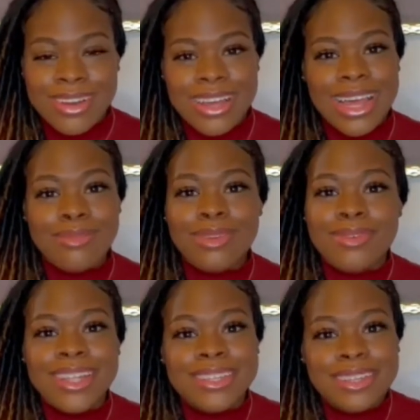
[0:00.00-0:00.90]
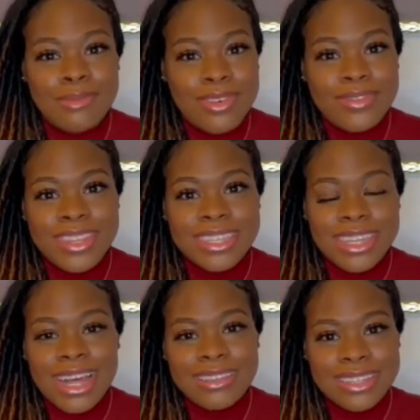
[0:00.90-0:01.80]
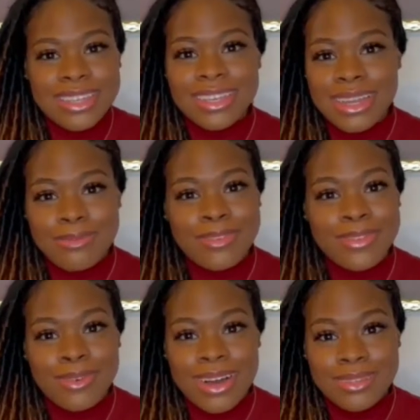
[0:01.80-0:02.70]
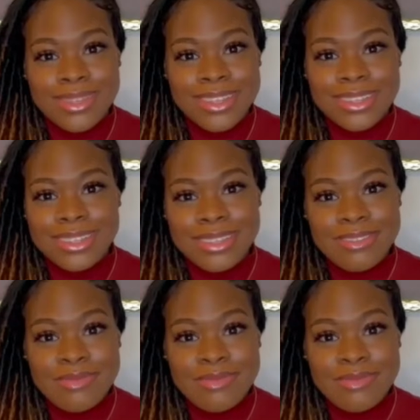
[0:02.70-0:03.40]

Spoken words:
and we went to the movies and out to eat at Buffalo Wild Wings.